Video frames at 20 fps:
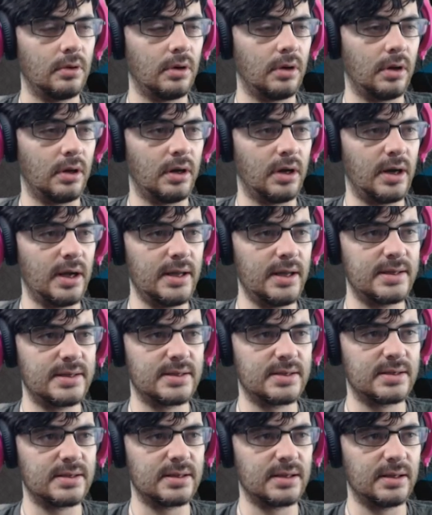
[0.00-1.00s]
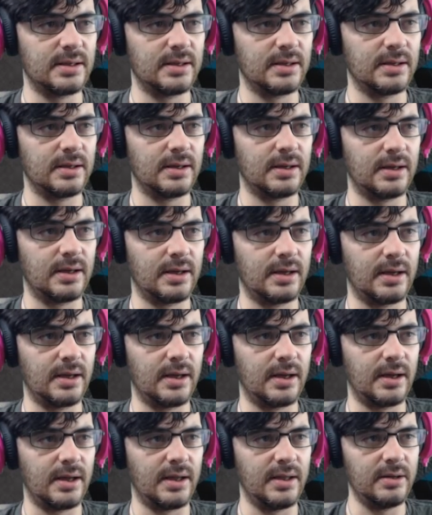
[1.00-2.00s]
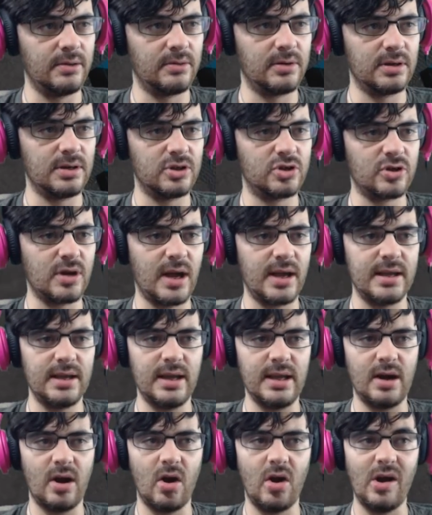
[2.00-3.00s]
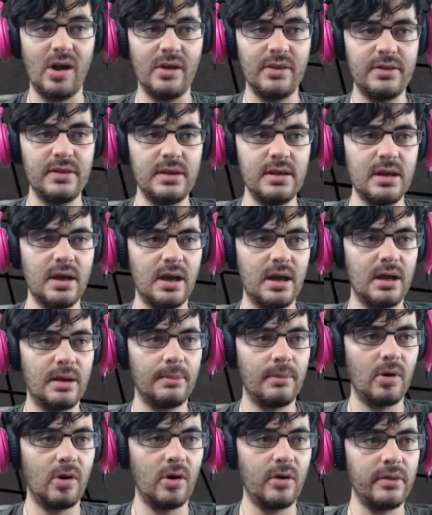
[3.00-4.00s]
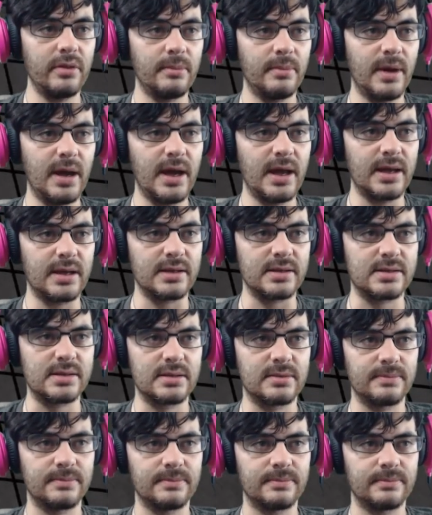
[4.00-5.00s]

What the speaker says: Alright. I think we're gonna try and get all the mines.